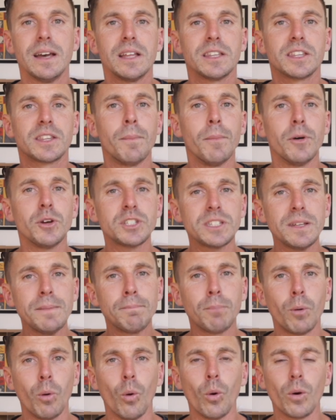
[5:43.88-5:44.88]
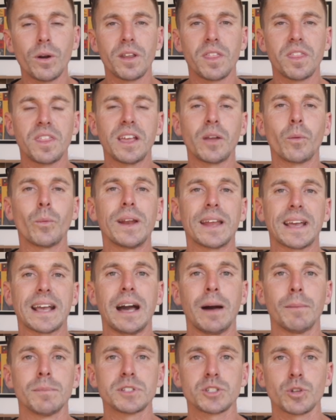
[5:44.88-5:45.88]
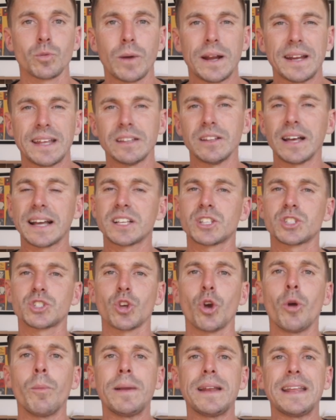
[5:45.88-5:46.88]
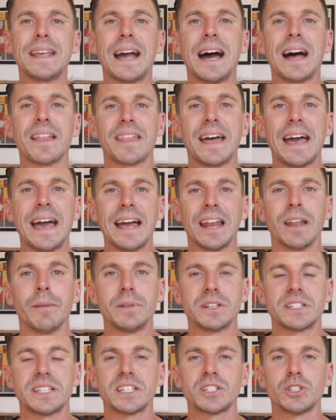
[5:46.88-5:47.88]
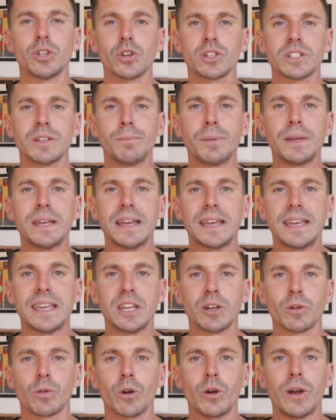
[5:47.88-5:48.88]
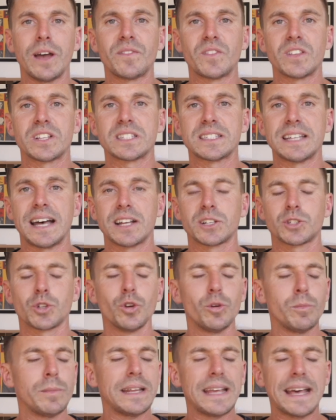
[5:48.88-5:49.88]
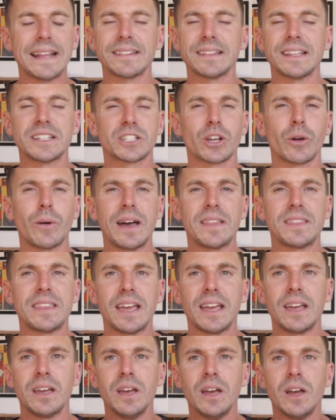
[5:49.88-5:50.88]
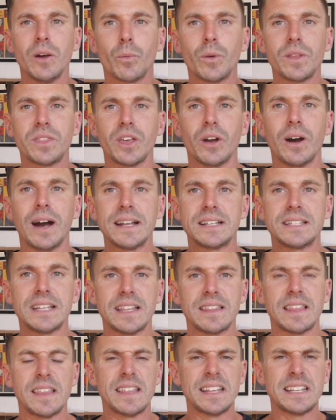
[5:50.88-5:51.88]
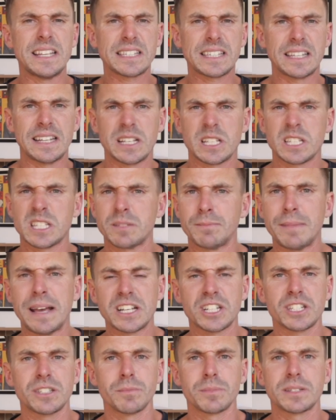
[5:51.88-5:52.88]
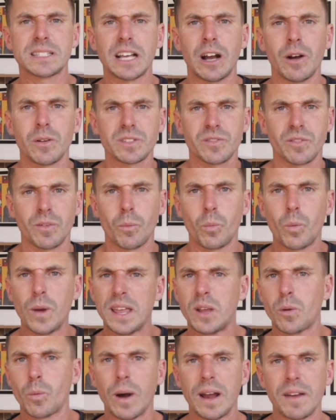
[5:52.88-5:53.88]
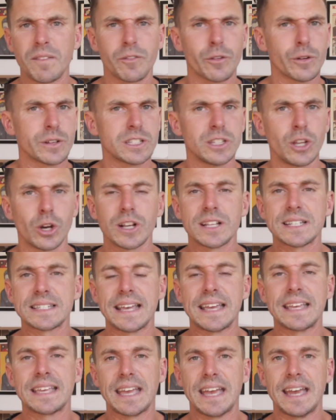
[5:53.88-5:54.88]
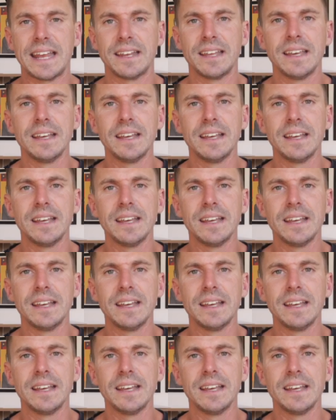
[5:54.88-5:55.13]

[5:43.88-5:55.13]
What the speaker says: The most important thing when it comes to running, like so many other elements, is not to be a hero at the start. Too many athletes go out there with the idea that they're just going to smash themselves from week one for as long as they can.